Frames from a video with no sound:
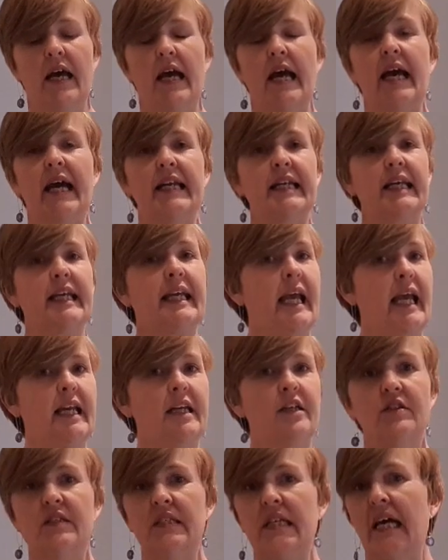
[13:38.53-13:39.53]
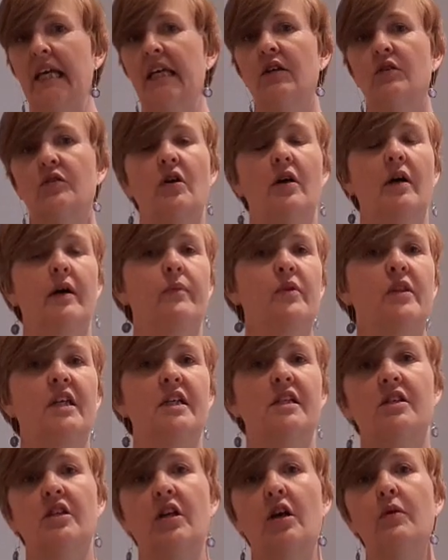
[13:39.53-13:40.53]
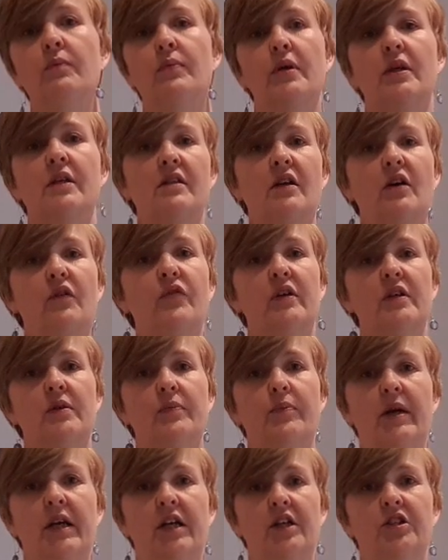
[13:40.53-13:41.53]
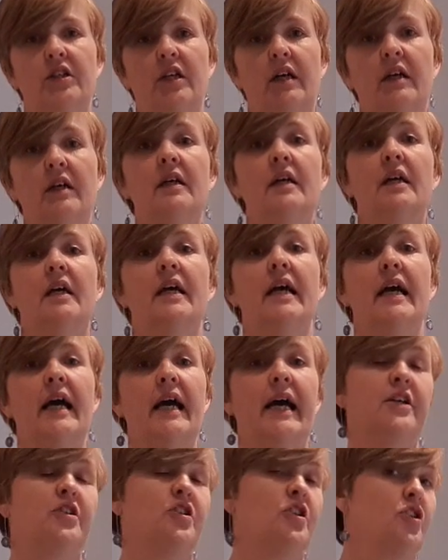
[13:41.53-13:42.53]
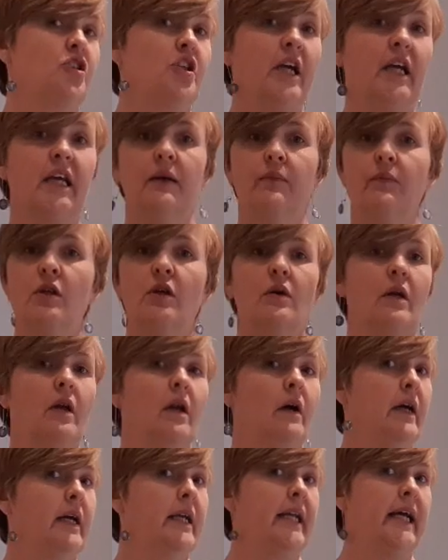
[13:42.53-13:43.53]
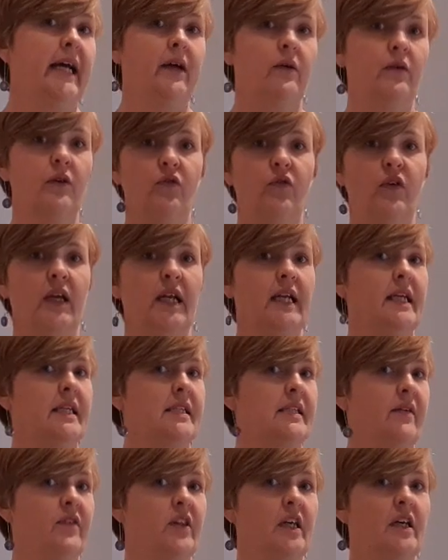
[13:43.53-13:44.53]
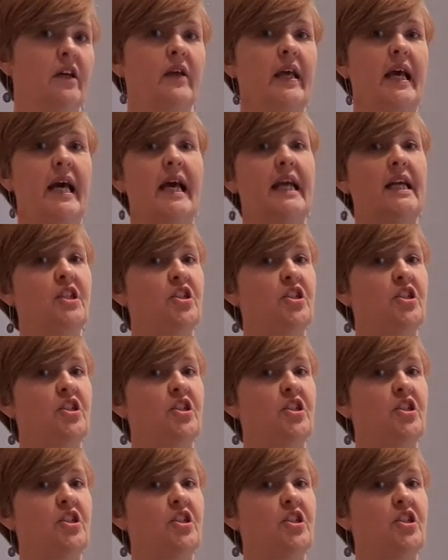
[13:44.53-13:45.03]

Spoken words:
And again, take your time with this, don't put yourself under pressure, and just check in with your client. How are you feeling? Is everything okay?